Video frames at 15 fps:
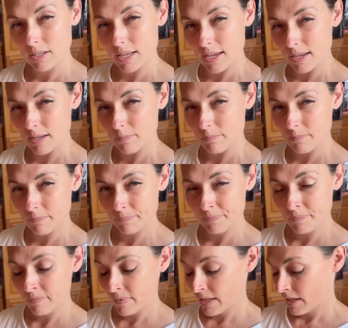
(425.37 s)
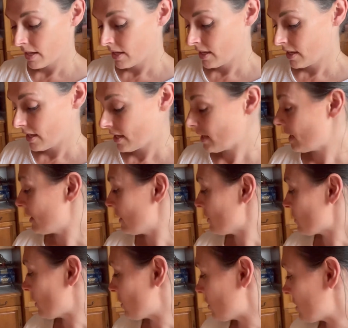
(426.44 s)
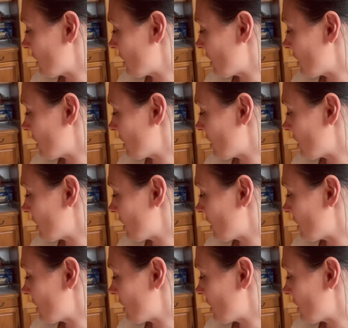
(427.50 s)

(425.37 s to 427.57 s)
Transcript: ham. So I just